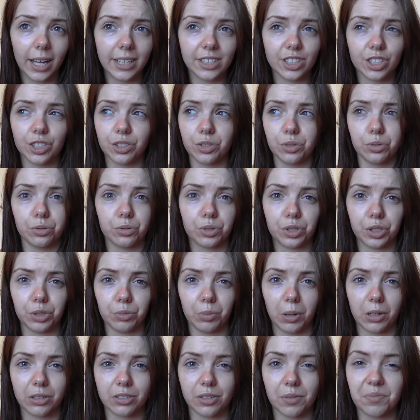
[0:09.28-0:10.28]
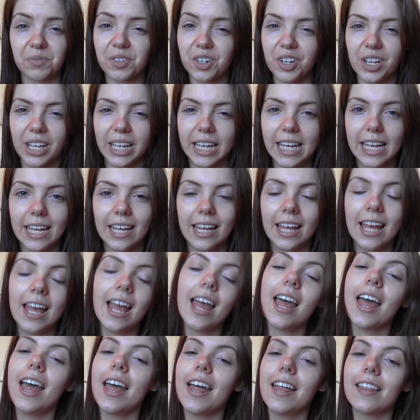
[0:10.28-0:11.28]
and just talk to you whilst I'm doing it.
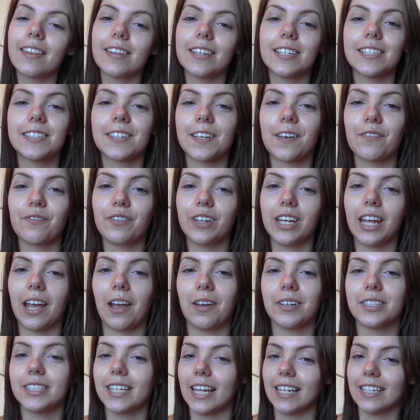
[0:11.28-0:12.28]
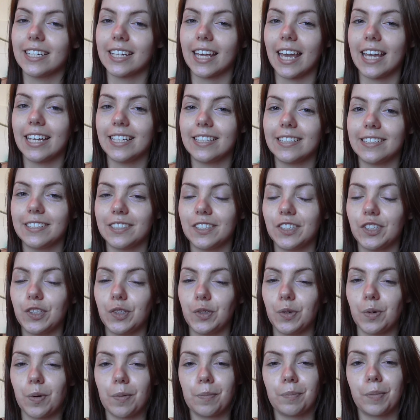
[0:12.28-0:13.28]
This video is dedicated
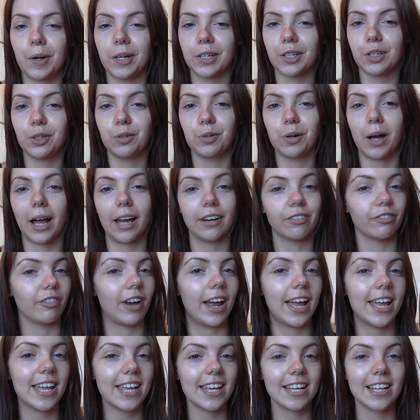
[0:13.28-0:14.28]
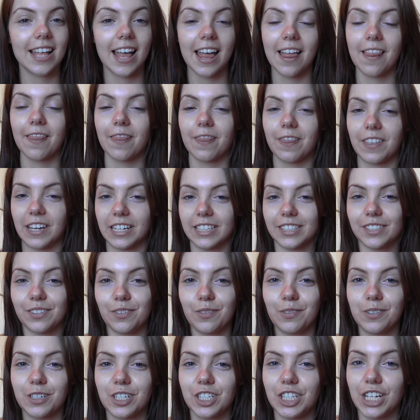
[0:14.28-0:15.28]
to Michael and Ray. Thanks
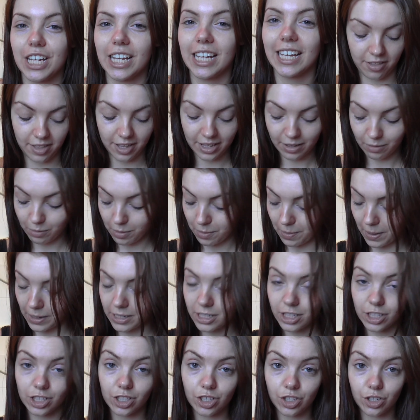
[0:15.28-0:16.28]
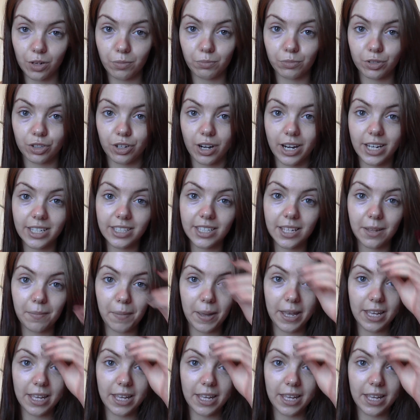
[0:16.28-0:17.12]
for watching. I think we better just jump straight into the